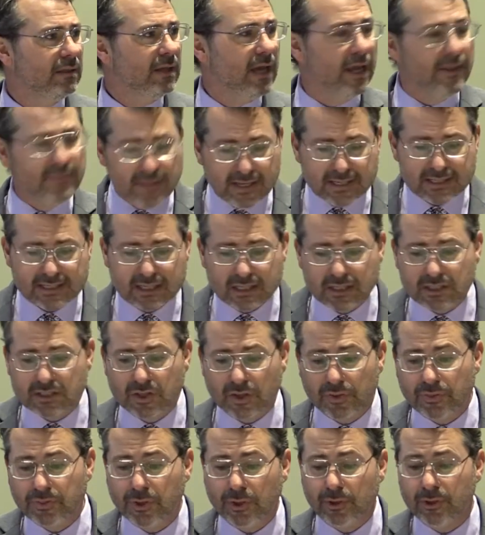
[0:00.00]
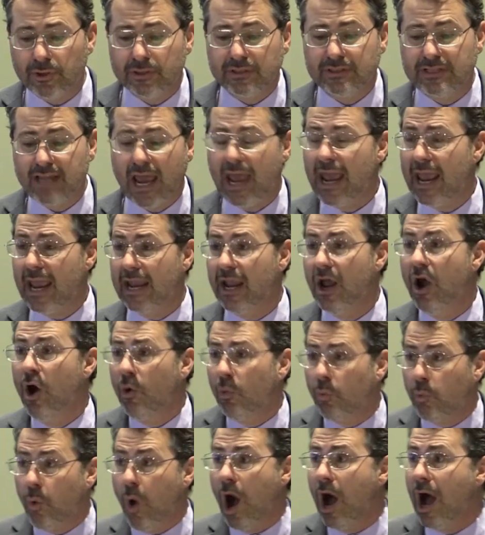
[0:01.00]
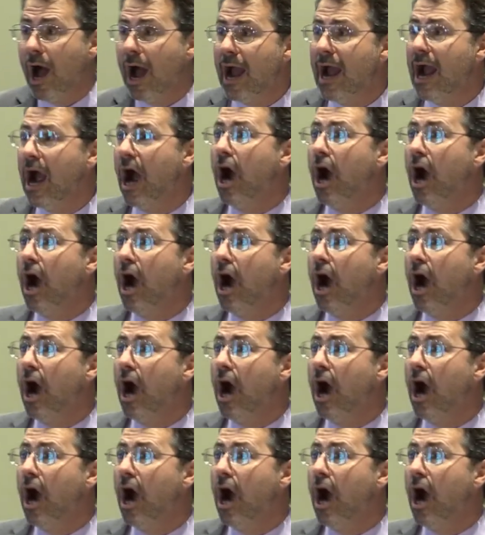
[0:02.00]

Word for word: And this is the third day. Why